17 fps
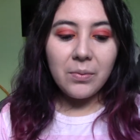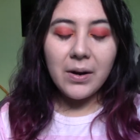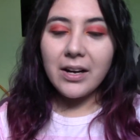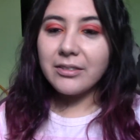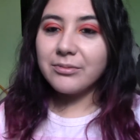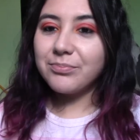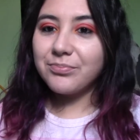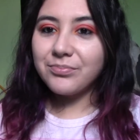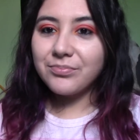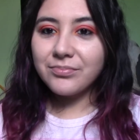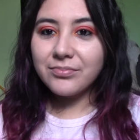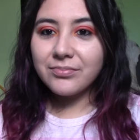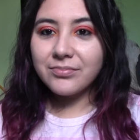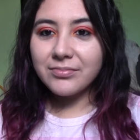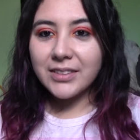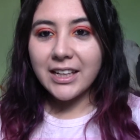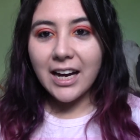why.
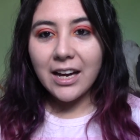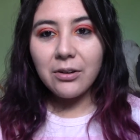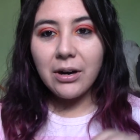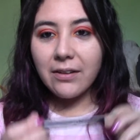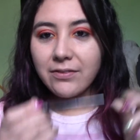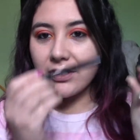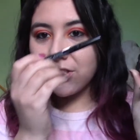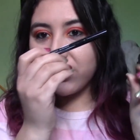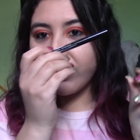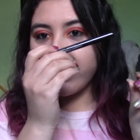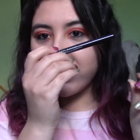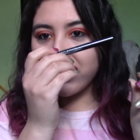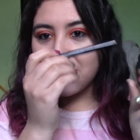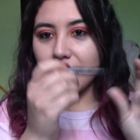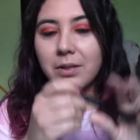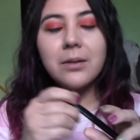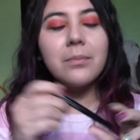Like, I don't have to do
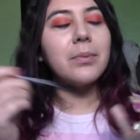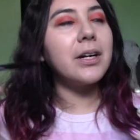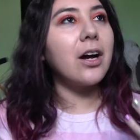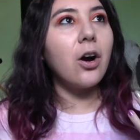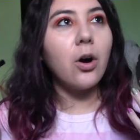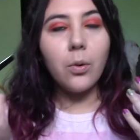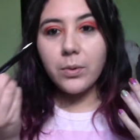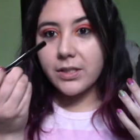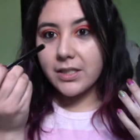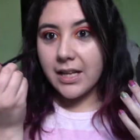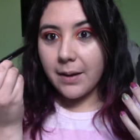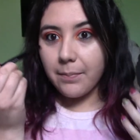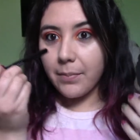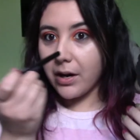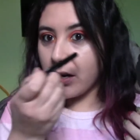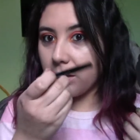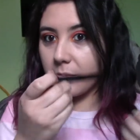this one, but always
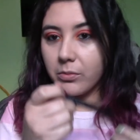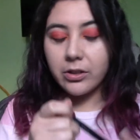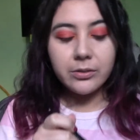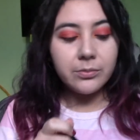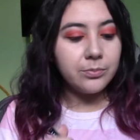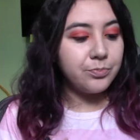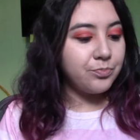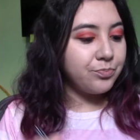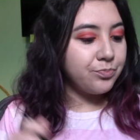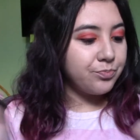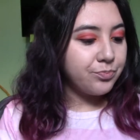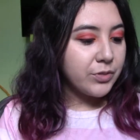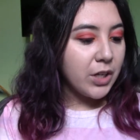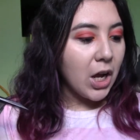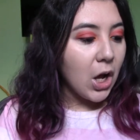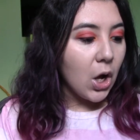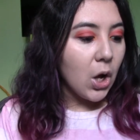that bottom one.
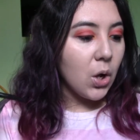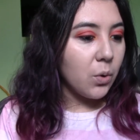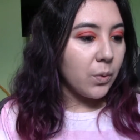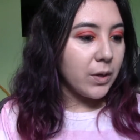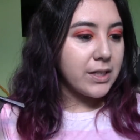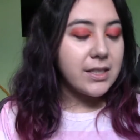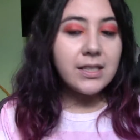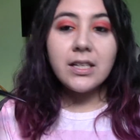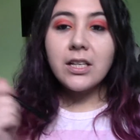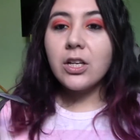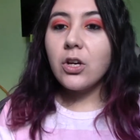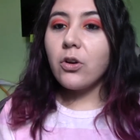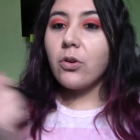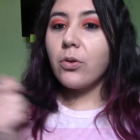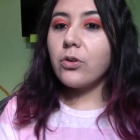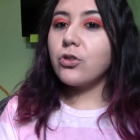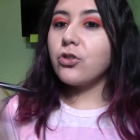Always.
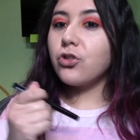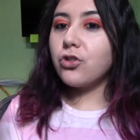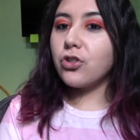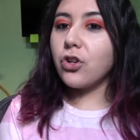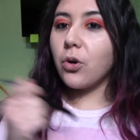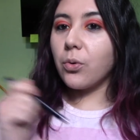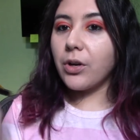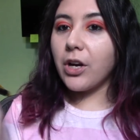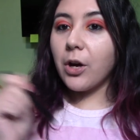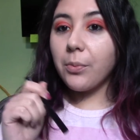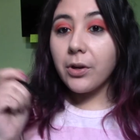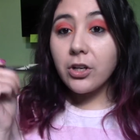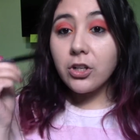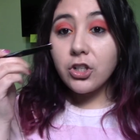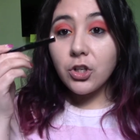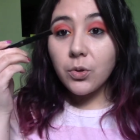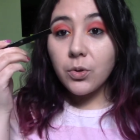So, now I'm
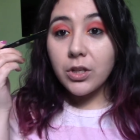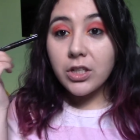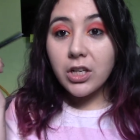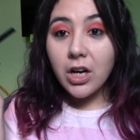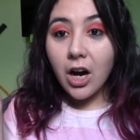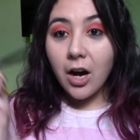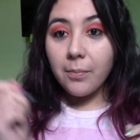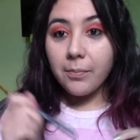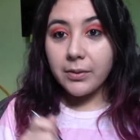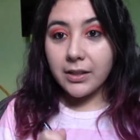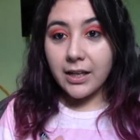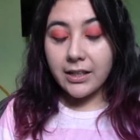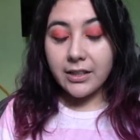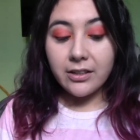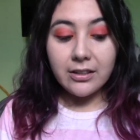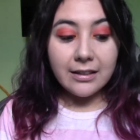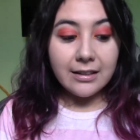gonna do the top
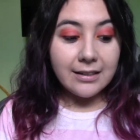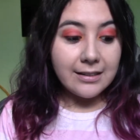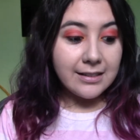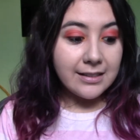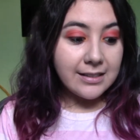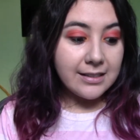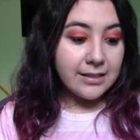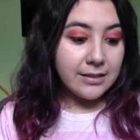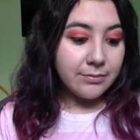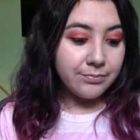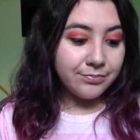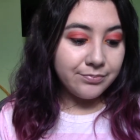liner, because